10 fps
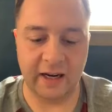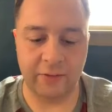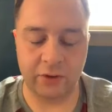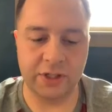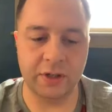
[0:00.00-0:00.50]

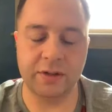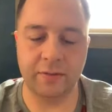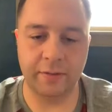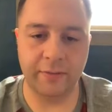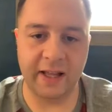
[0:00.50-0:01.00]
after a series
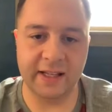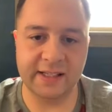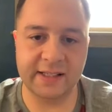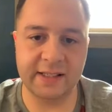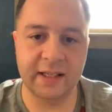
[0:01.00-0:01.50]
of
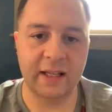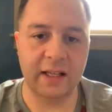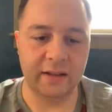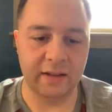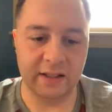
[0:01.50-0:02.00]
events,
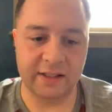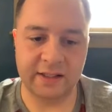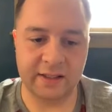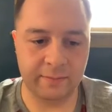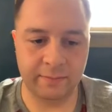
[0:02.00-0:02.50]

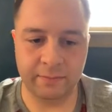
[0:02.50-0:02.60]
it's,